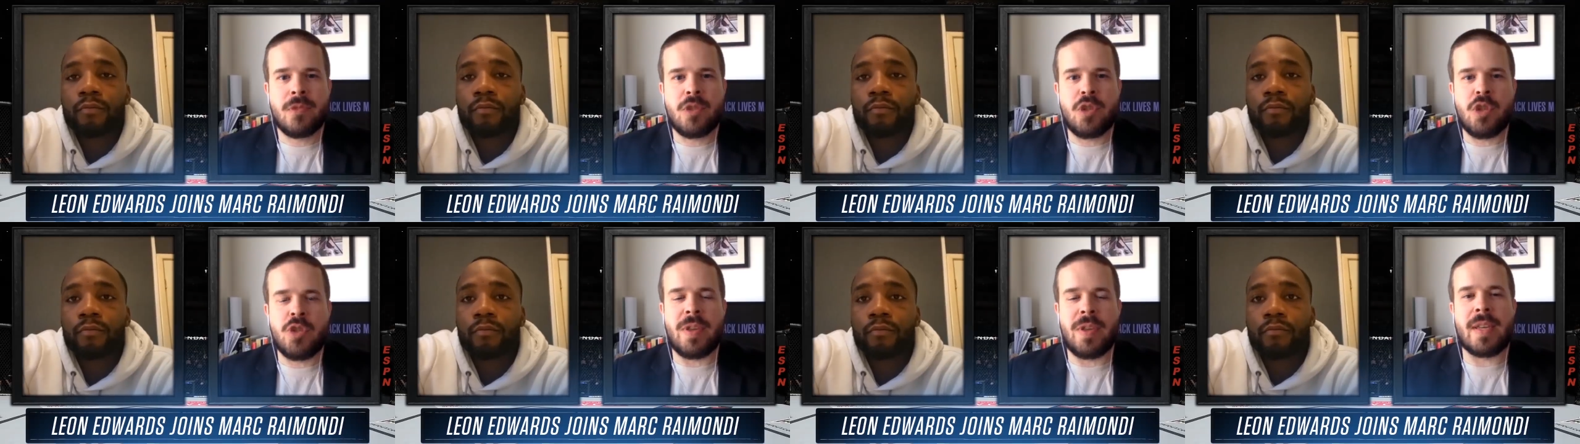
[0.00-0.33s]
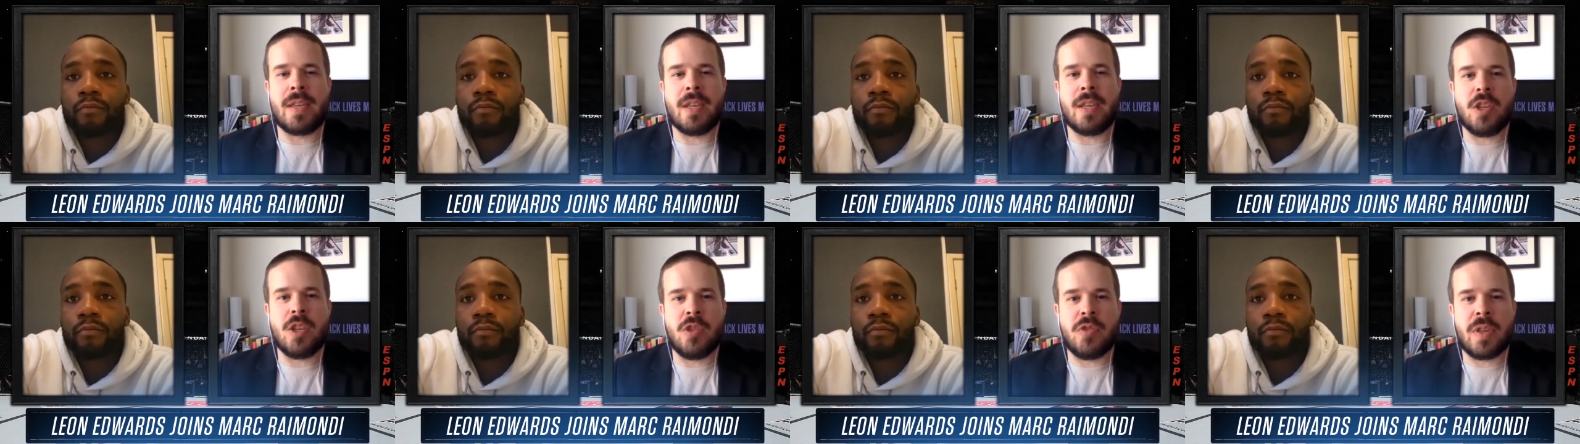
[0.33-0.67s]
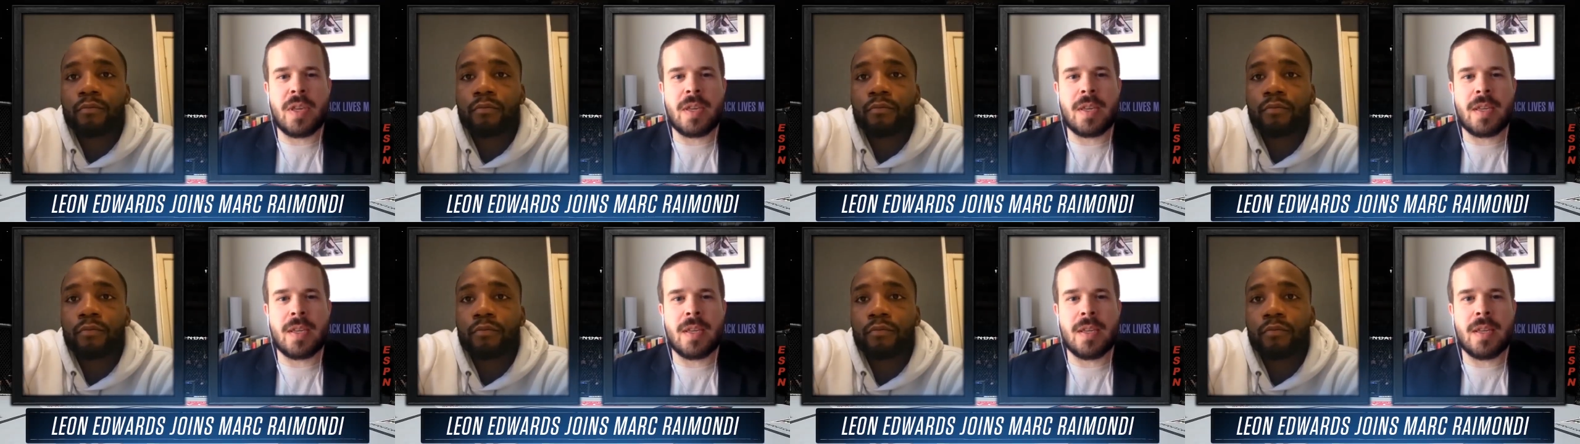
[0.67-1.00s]
Speaker 1: Do you think you
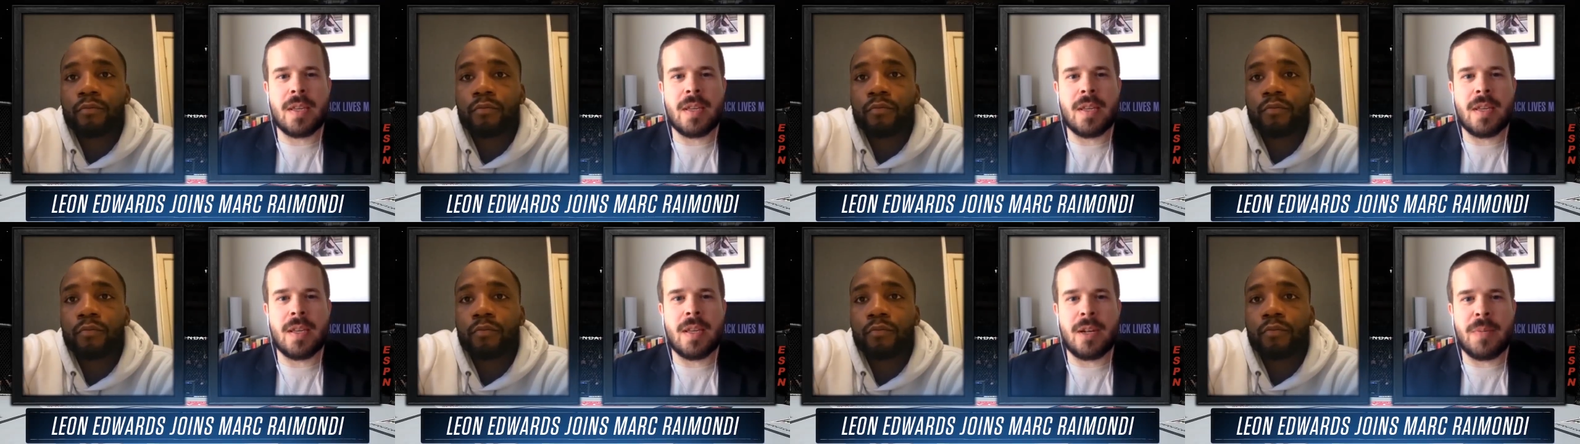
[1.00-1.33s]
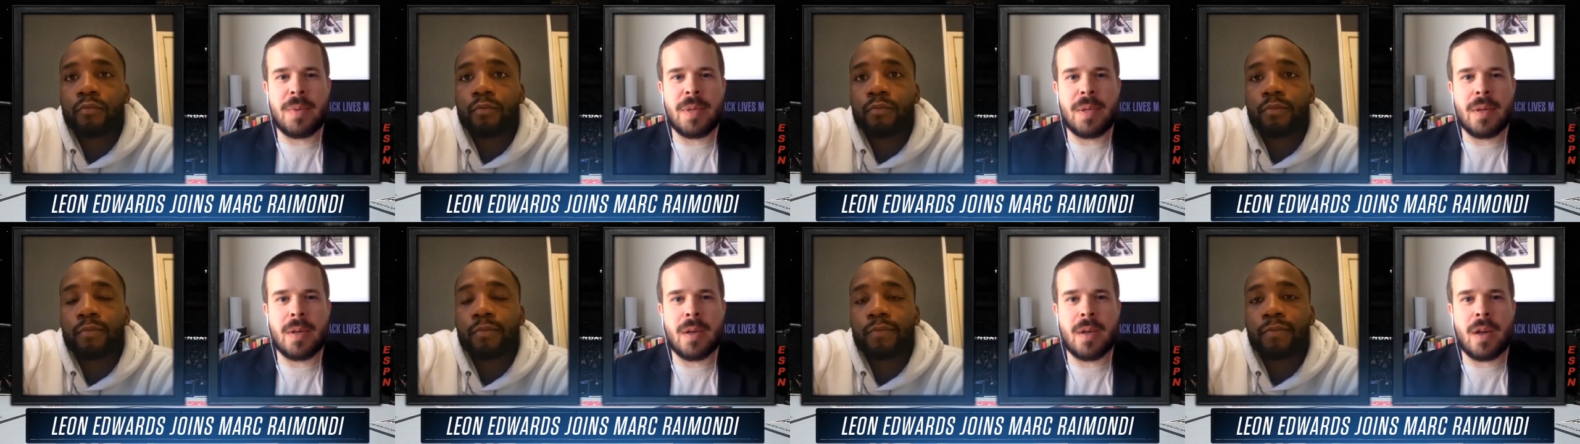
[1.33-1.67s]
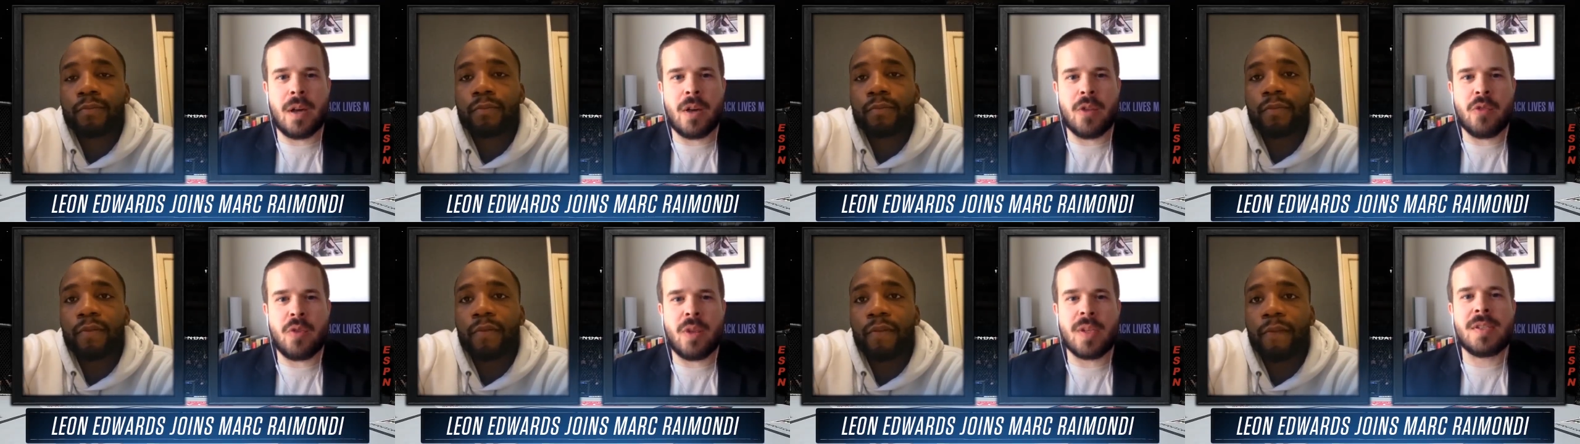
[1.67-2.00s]
think it, will be a,
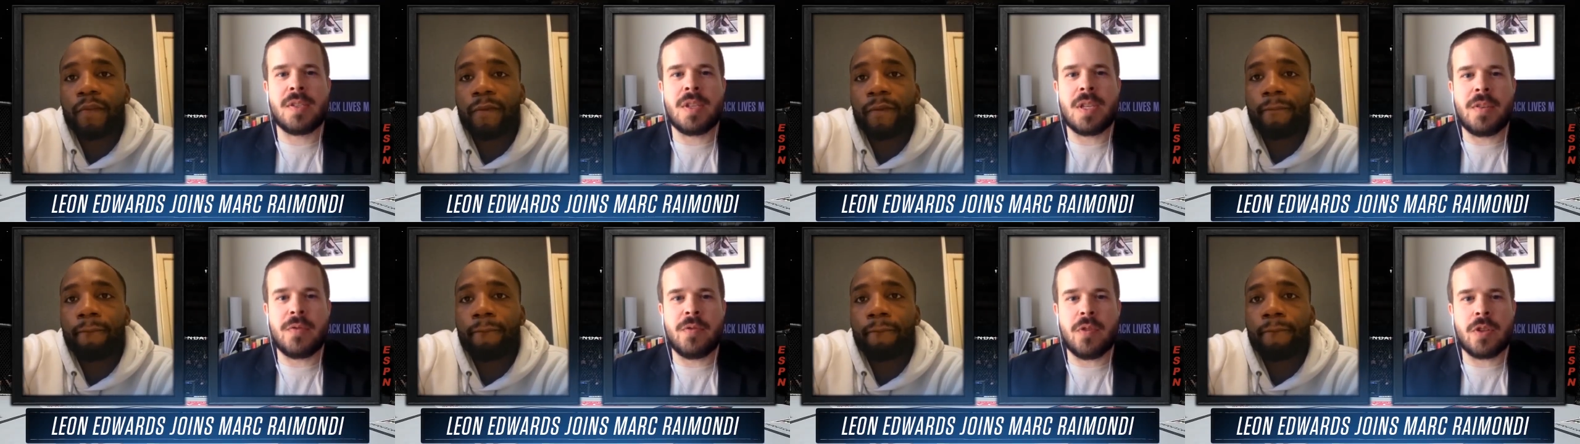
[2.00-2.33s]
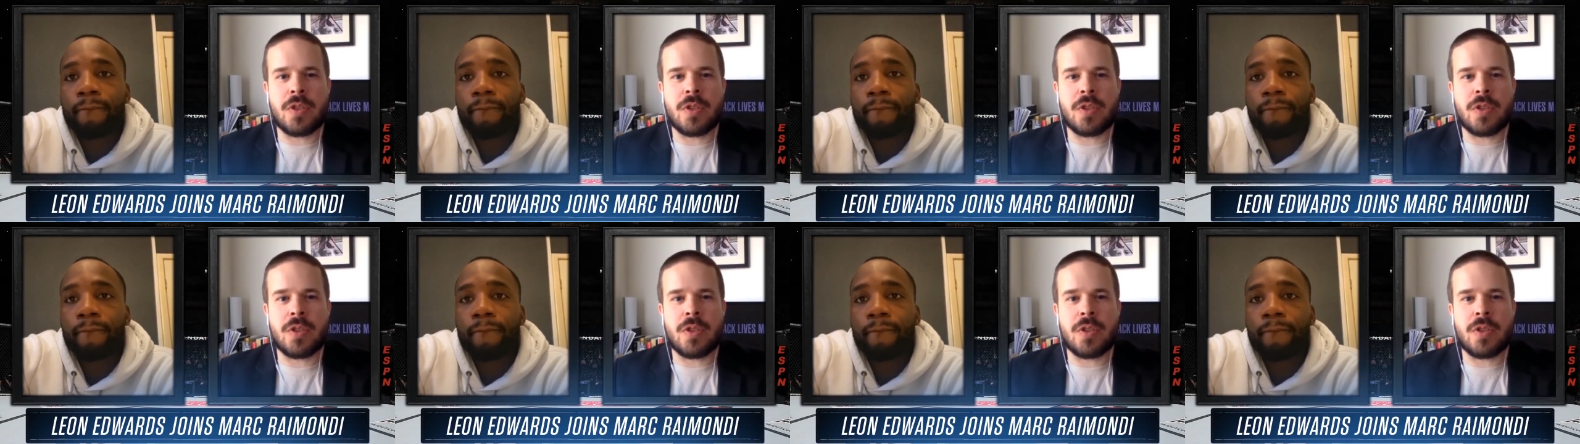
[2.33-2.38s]
a, wrestling